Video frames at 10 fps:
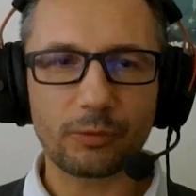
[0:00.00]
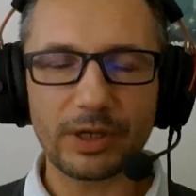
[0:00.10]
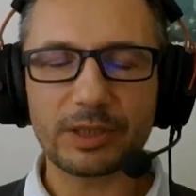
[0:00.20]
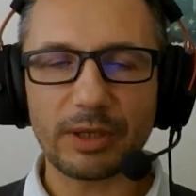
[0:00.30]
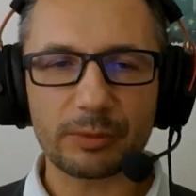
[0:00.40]

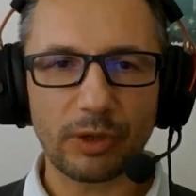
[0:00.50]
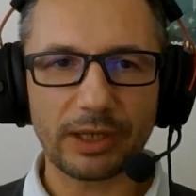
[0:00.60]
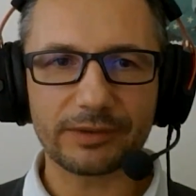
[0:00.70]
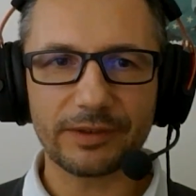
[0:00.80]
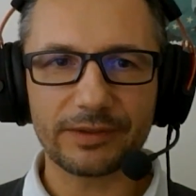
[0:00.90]
great best
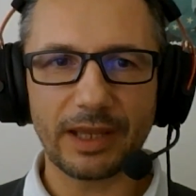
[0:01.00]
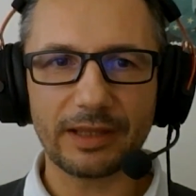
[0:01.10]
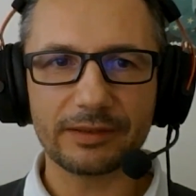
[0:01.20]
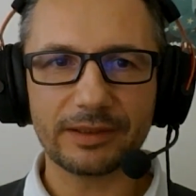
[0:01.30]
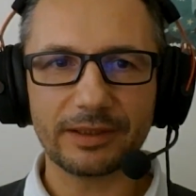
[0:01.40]
practice,
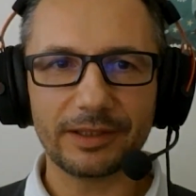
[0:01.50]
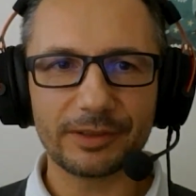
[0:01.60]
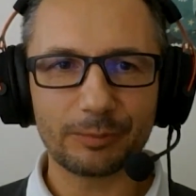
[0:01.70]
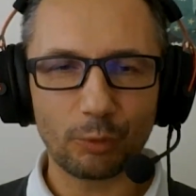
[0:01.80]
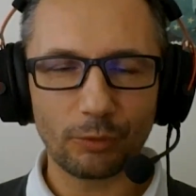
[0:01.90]
and
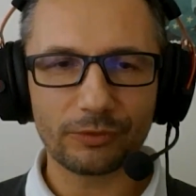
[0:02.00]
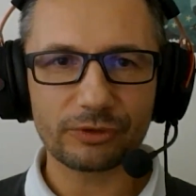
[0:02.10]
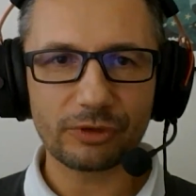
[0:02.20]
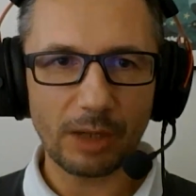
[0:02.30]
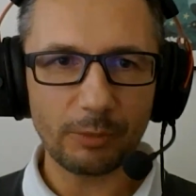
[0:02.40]
it's
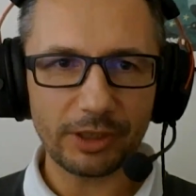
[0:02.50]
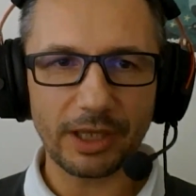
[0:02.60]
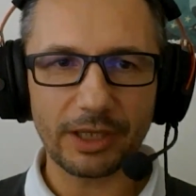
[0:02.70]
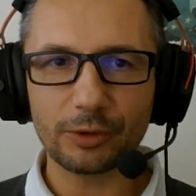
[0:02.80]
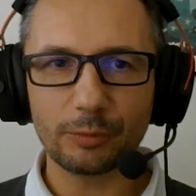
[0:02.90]
proved time and
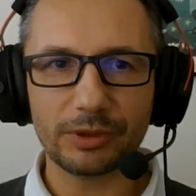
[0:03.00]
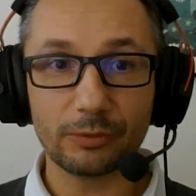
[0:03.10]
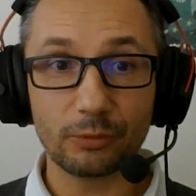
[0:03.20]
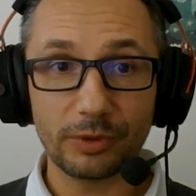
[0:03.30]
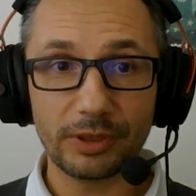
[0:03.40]
again to be